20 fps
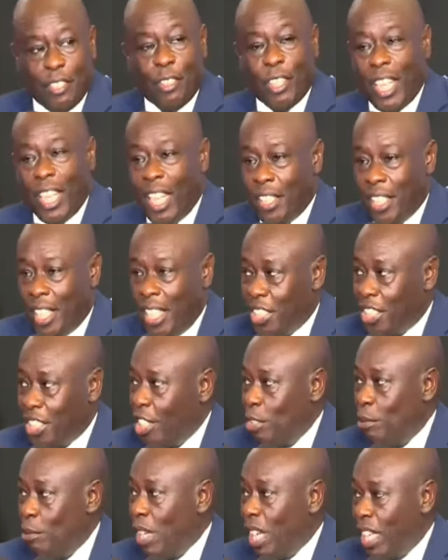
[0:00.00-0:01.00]
that Rigathi
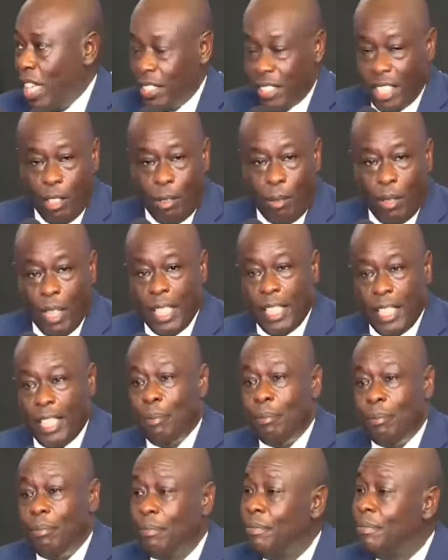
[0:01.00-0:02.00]
Gachagua has
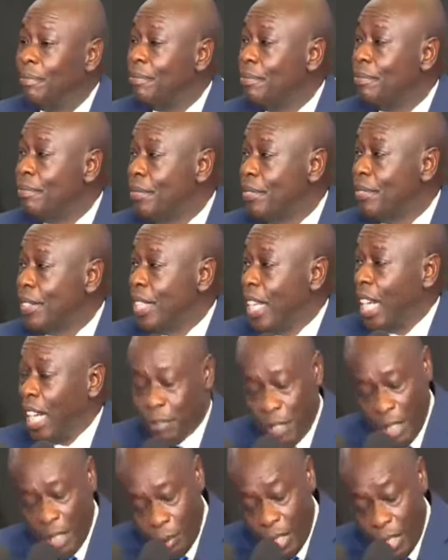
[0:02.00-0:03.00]
acquired them
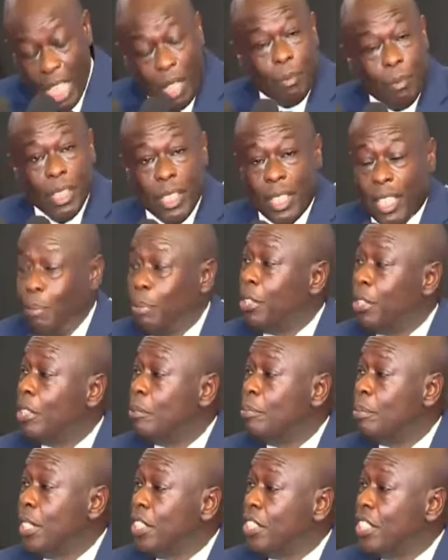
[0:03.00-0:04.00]
after becoming
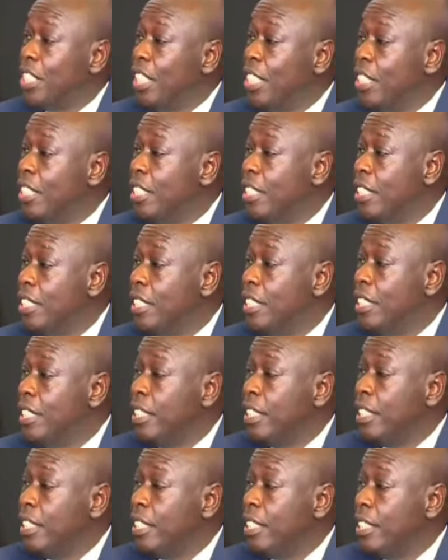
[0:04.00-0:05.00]
Deputy President
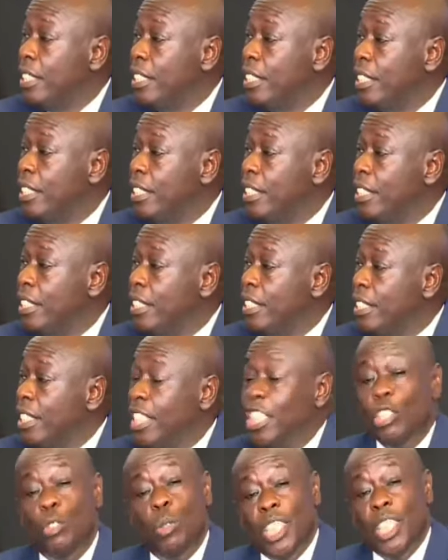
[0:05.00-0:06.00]

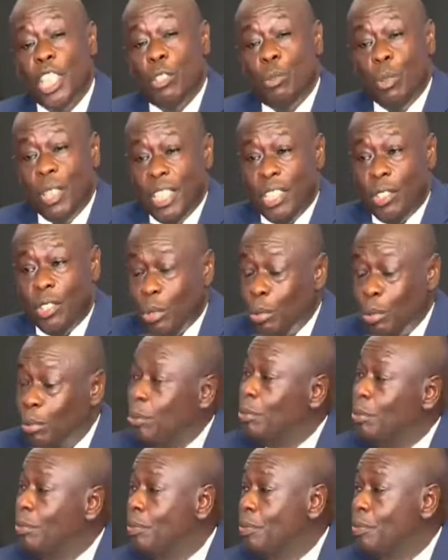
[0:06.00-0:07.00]
in
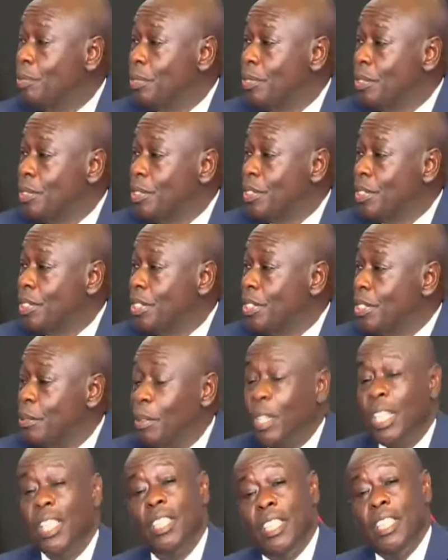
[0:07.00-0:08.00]
2022
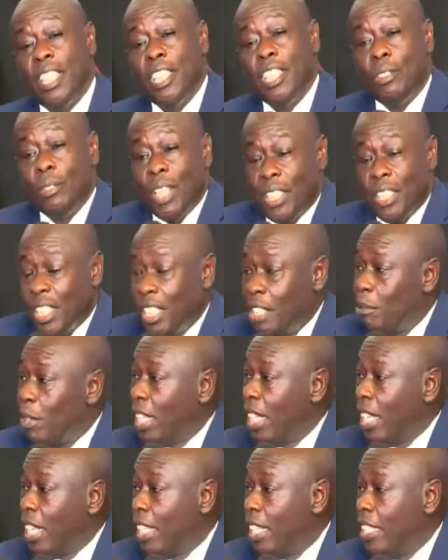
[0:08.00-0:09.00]
when Nderitu
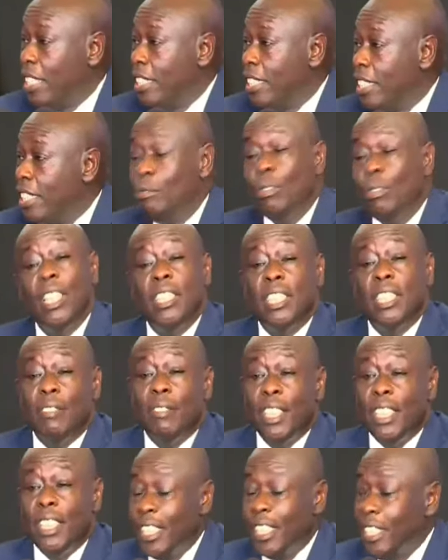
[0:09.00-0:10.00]
Gachagua died in
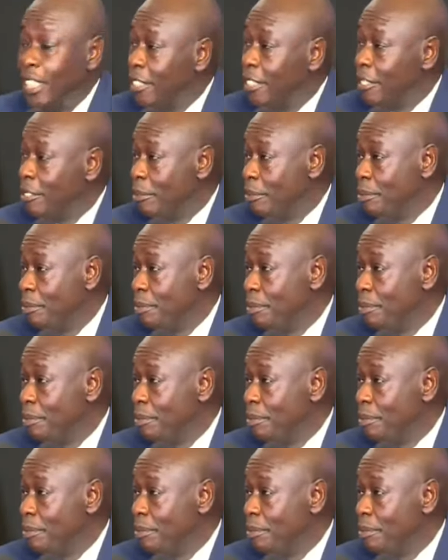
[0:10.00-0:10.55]
2017.